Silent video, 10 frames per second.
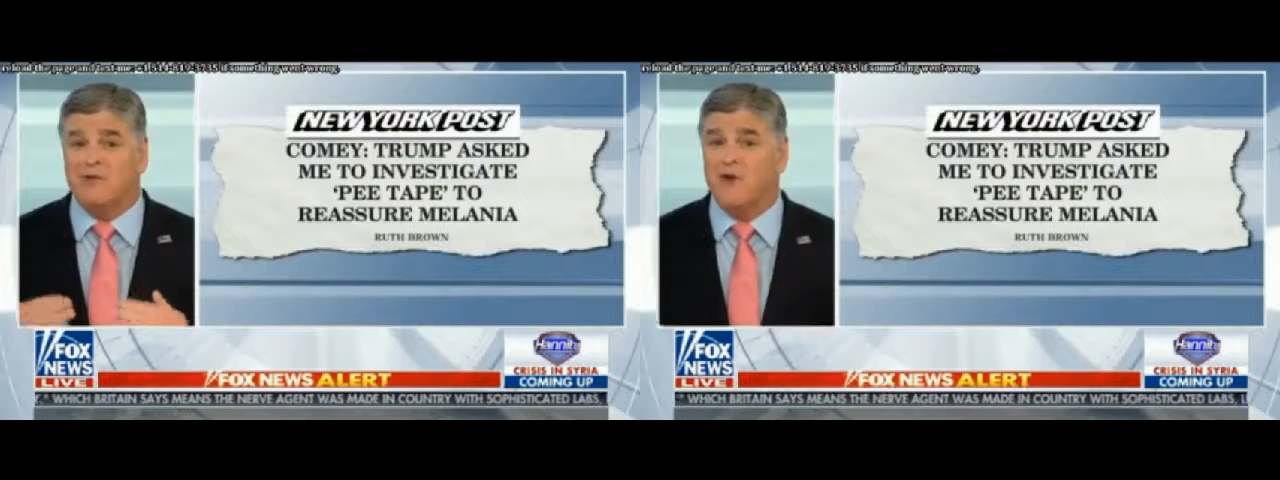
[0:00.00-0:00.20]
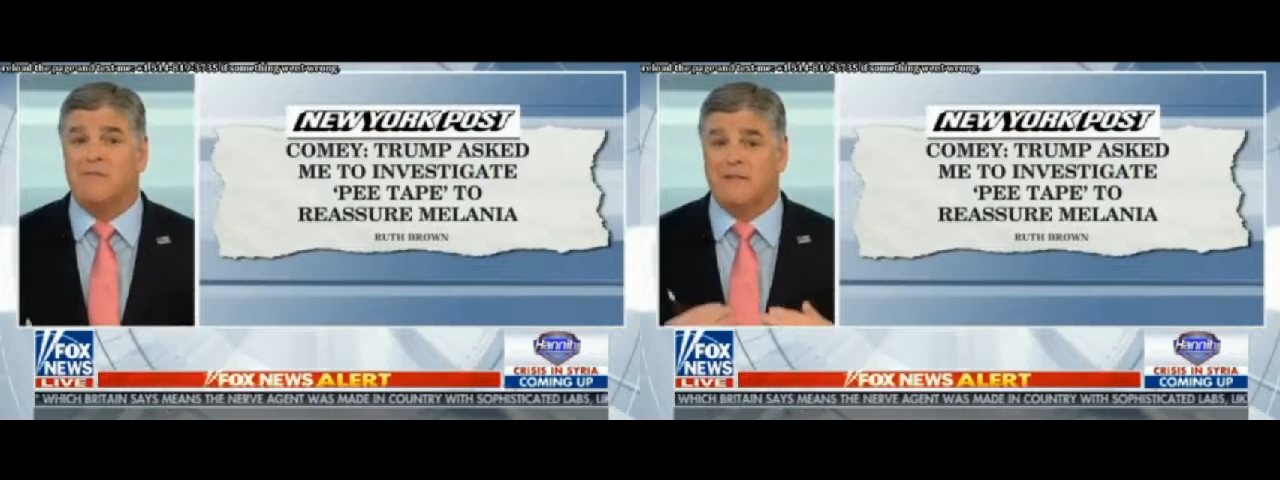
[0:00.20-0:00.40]

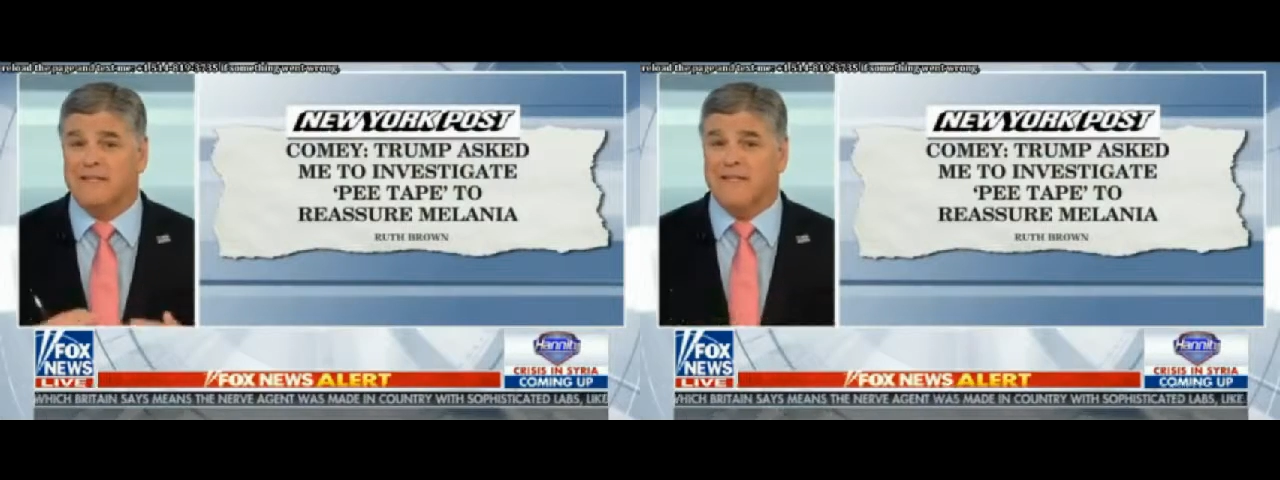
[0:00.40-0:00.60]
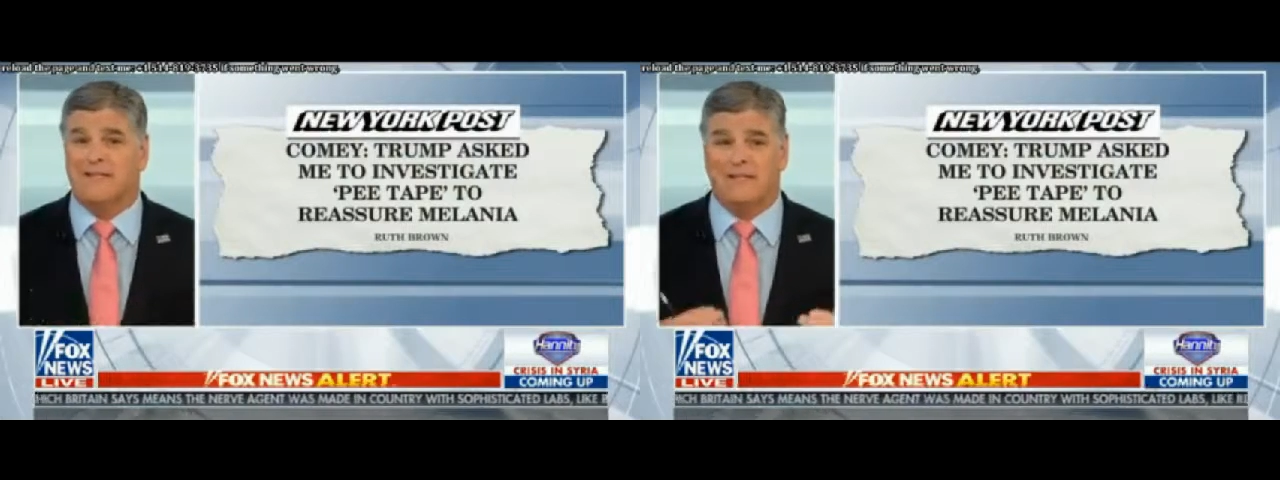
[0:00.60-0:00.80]
Trump
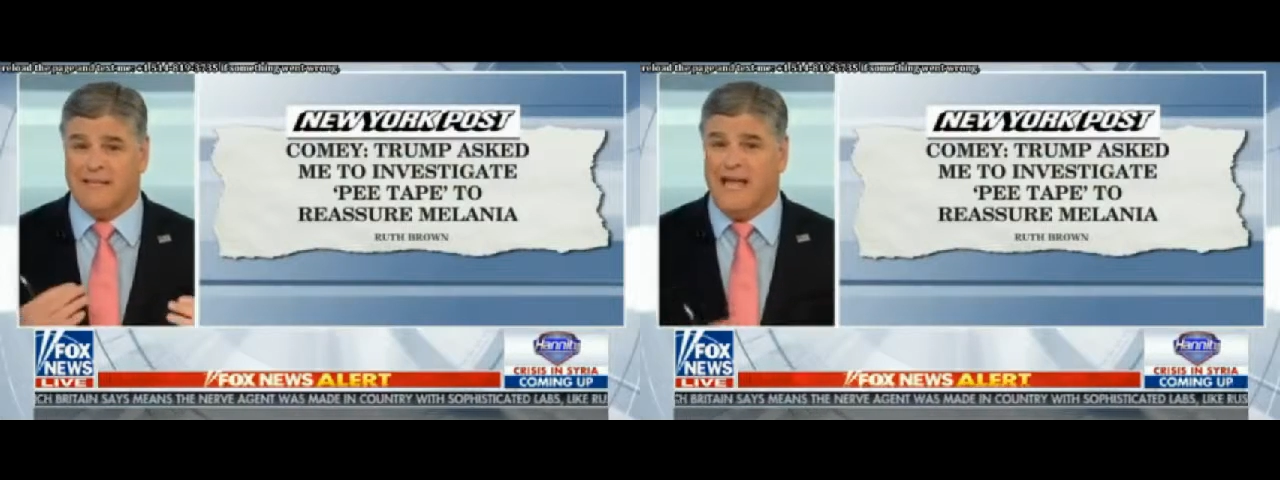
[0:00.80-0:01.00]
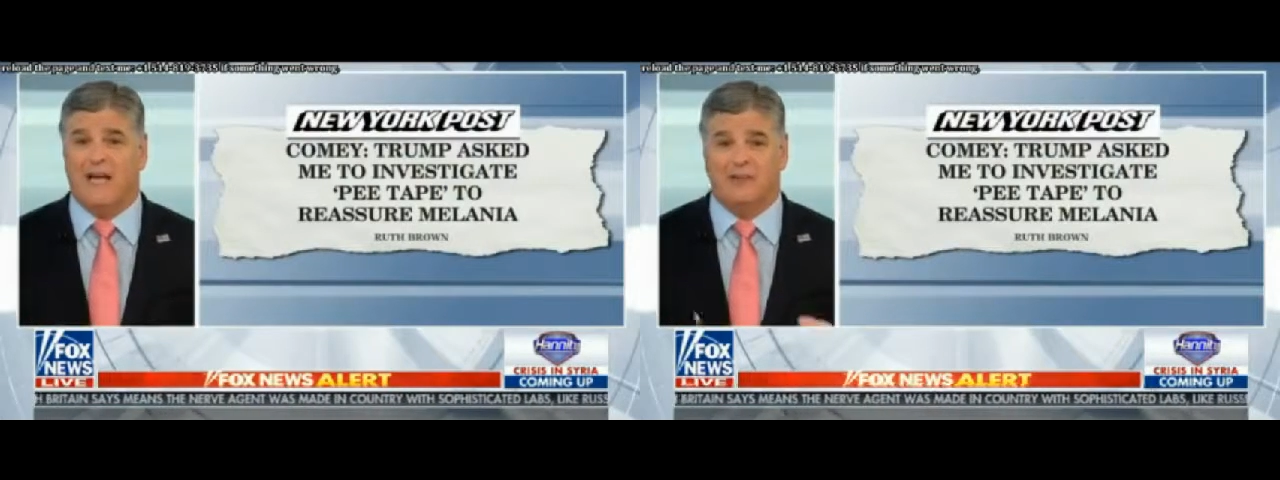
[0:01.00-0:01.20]

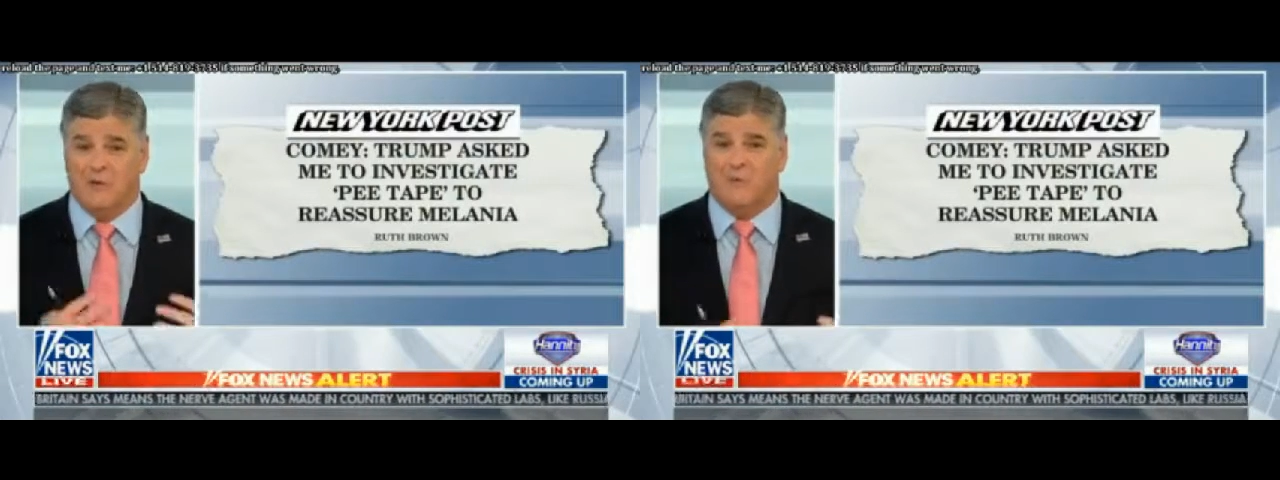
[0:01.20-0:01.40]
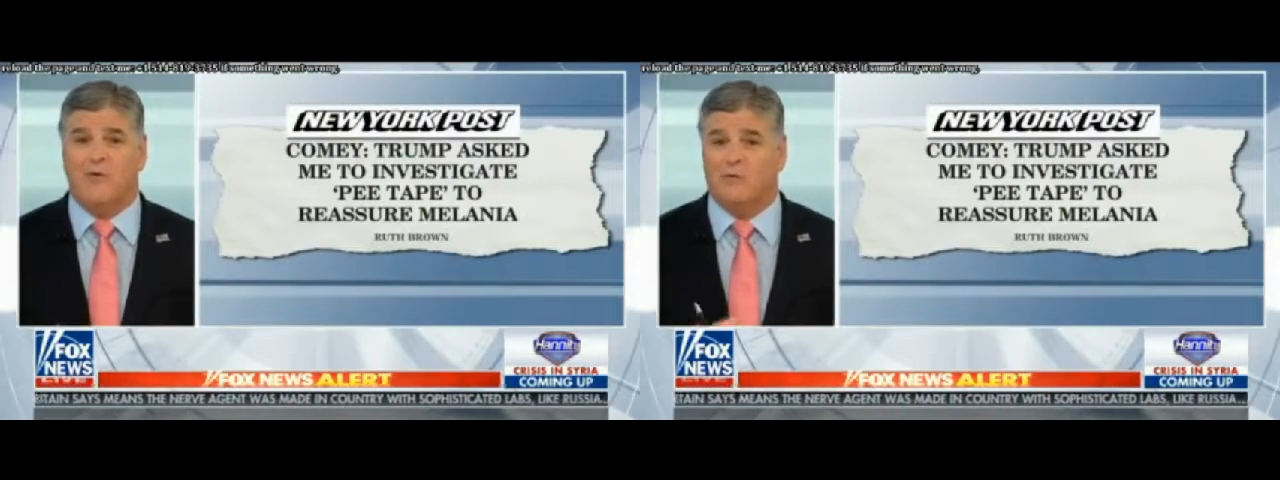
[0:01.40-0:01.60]
allegedly asked
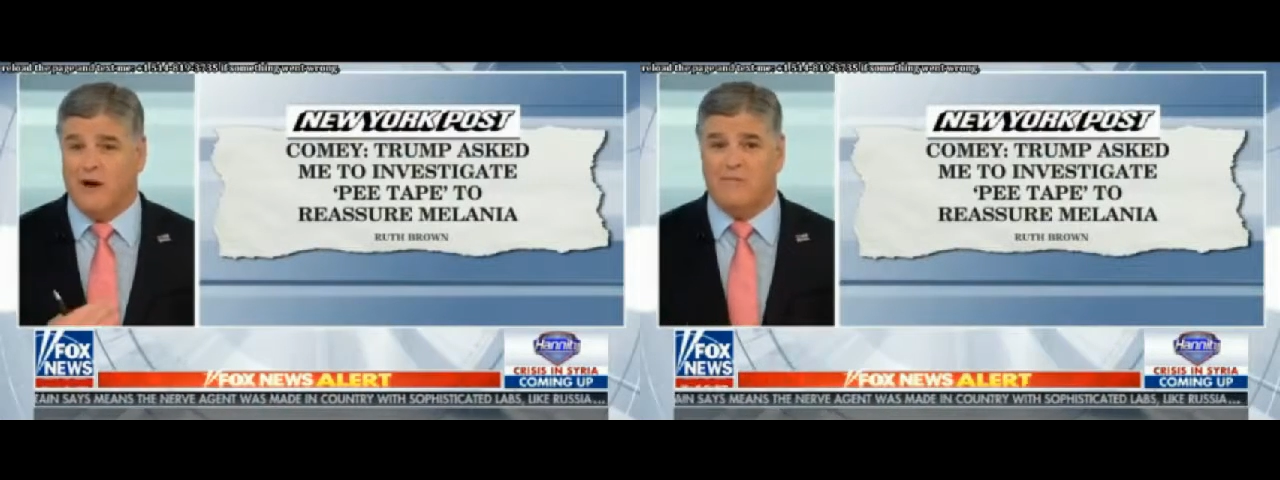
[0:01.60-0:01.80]
a former